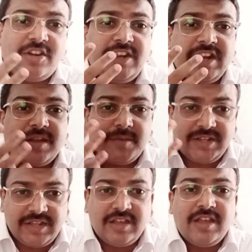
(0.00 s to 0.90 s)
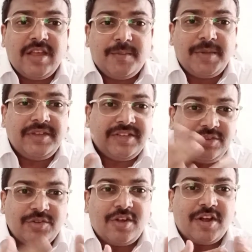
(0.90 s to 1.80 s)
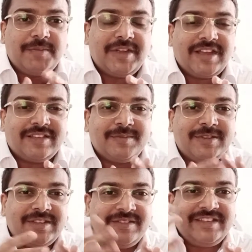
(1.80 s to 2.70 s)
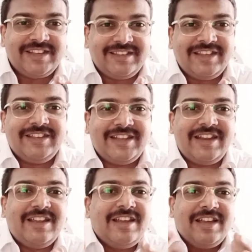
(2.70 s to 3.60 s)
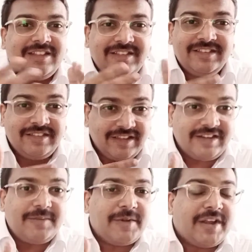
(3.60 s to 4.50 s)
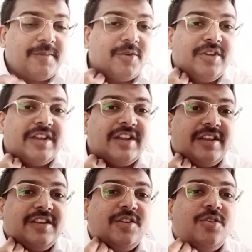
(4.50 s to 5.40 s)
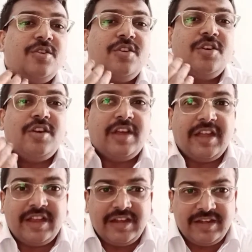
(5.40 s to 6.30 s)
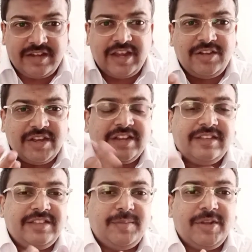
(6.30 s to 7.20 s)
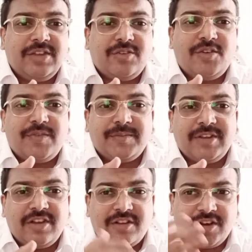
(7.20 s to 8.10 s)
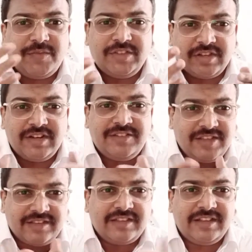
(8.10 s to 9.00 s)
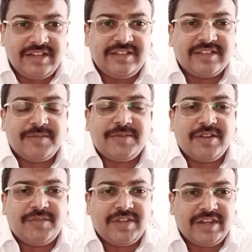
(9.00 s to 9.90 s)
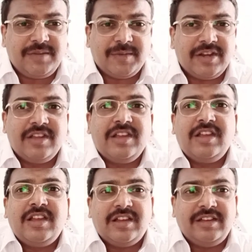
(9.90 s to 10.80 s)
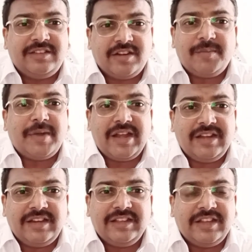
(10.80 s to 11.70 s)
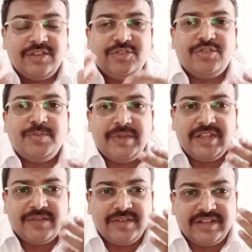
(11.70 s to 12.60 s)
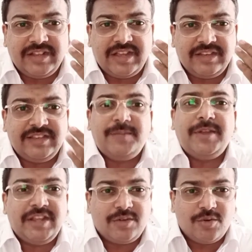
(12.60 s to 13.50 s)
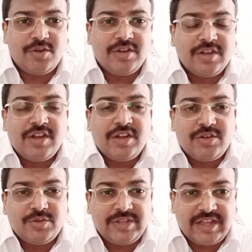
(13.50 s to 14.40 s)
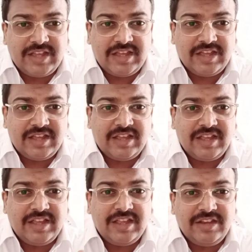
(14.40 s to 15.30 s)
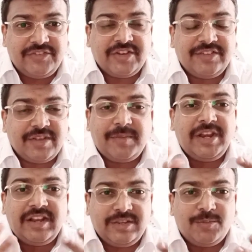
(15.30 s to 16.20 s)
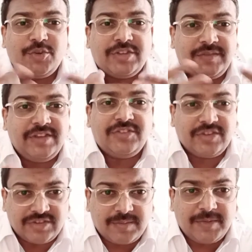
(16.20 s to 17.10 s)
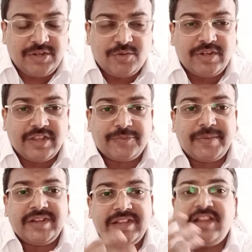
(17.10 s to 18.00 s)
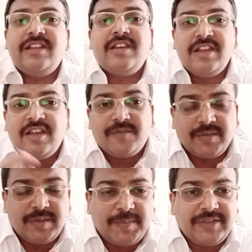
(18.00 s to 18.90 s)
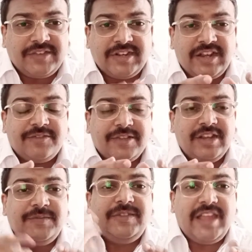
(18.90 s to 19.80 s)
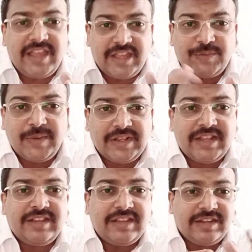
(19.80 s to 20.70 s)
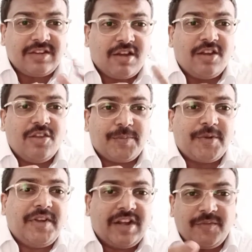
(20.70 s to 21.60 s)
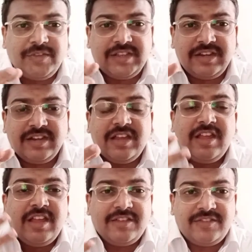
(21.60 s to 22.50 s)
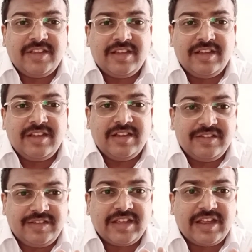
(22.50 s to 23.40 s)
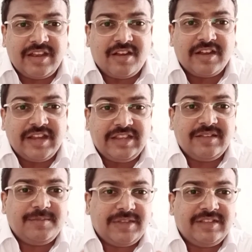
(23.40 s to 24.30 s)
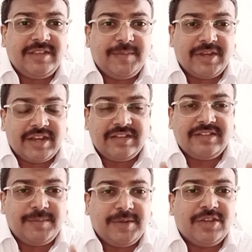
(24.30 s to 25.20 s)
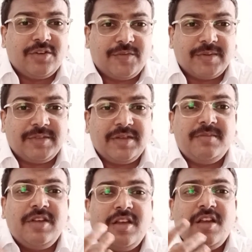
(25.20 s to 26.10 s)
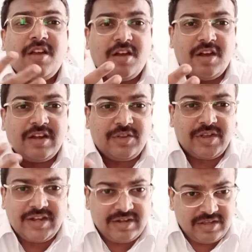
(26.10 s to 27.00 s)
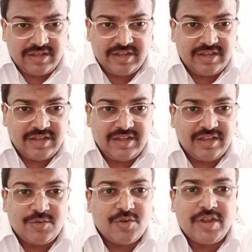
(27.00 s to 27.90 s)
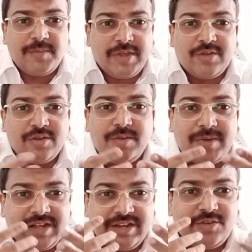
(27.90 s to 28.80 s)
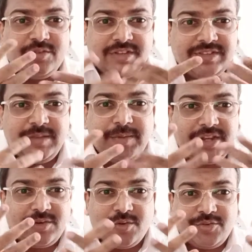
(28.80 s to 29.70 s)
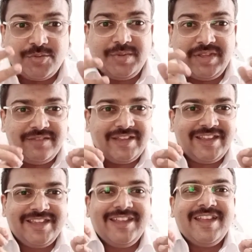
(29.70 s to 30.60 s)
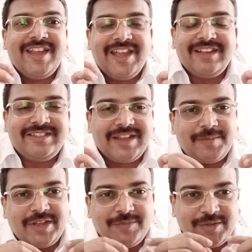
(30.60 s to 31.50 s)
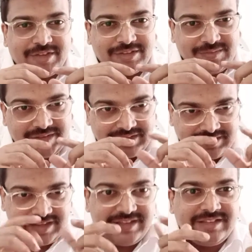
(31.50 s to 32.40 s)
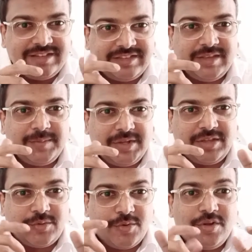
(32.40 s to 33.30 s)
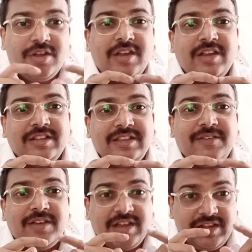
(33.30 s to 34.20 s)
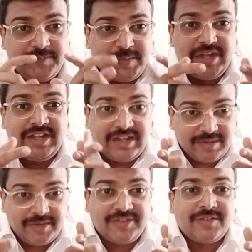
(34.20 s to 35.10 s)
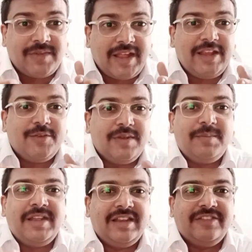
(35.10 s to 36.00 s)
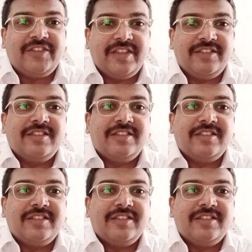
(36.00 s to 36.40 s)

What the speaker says: recommend the patient to call up the customer service and say that this is the treatment I am going to undergo, and try to get the CPT code from the doctor office, or else just say the description of the treatment. It's not mandatory that you should be giving the CPT code to the insurance company, and most of the insurance company don't expect that from the patient as well. If they expect that, then call your provider office and check or get the CPT code from them, or you can go it by Google. But the CPT code should be very exact match. Because of the change in the CPT code, the predetermination value will mainly change.